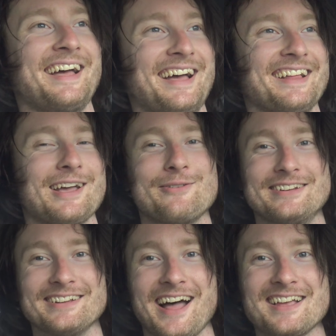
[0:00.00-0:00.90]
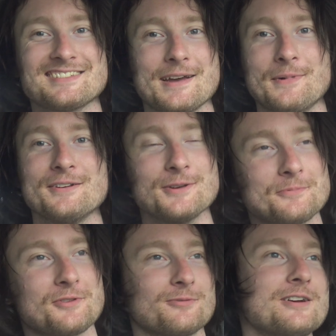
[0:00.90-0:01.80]
Like we did last time. I was up
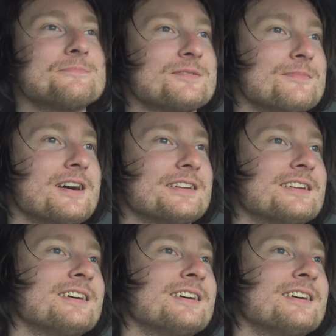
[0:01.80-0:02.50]
to the rims in mud.